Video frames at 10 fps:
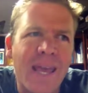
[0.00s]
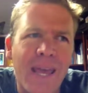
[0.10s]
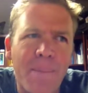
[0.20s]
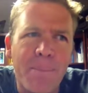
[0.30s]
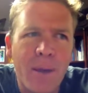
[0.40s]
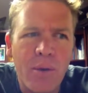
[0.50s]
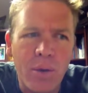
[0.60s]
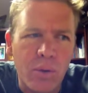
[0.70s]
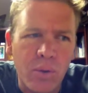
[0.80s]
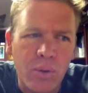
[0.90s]

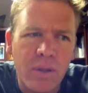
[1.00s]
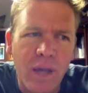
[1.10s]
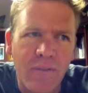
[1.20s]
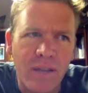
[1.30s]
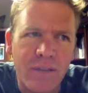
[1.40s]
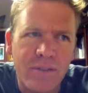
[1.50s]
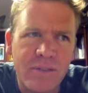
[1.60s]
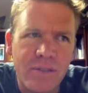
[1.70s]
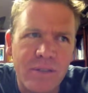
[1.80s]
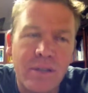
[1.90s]
empirical
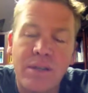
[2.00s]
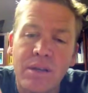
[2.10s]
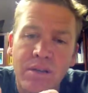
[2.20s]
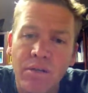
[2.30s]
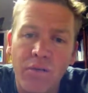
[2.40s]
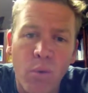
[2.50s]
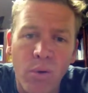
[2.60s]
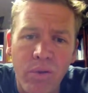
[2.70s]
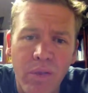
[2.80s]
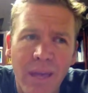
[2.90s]
evidence.
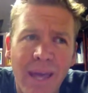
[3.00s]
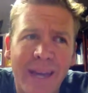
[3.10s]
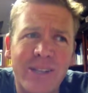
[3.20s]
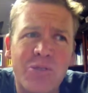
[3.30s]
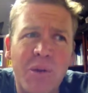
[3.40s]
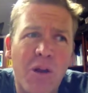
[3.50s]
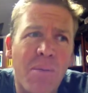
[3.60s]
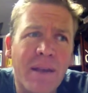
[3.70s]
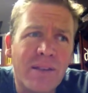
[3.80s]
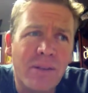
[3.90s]
Fourth,
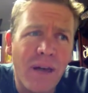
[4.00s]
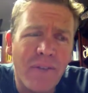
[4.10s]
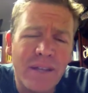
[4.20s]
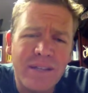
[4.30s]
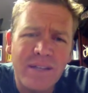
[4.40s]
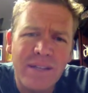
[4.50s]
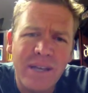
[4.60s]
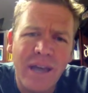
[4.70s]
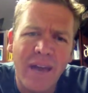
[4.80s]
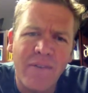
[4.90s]
experimental evidence.
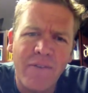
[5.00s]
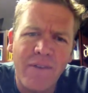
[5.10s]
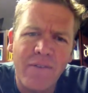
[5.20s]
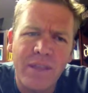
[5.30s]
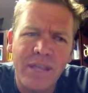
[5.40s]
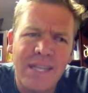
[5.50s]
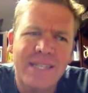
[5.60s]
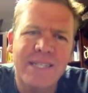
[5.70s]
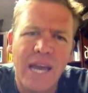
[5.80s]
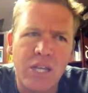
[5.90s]
And fifth,
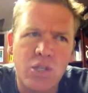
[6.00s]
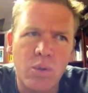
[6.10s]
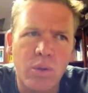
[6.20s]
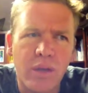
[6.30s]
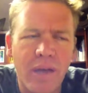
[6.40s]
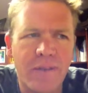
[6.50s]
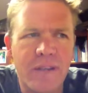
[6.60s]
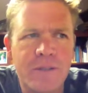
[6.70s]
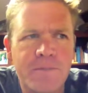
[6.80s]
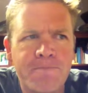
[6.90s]
textual
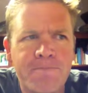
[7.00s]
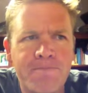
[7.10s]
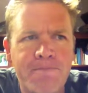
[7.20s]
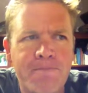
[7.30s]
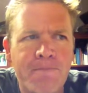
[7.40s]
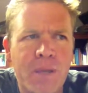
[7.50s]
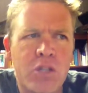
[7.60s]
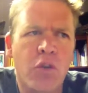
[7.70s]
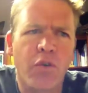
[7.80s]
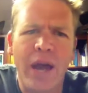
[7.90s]
evidence.
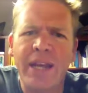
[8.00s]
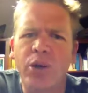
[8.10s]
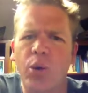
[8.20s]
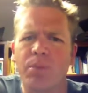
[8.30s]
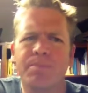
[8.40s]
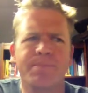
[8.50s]
So for anecdotal,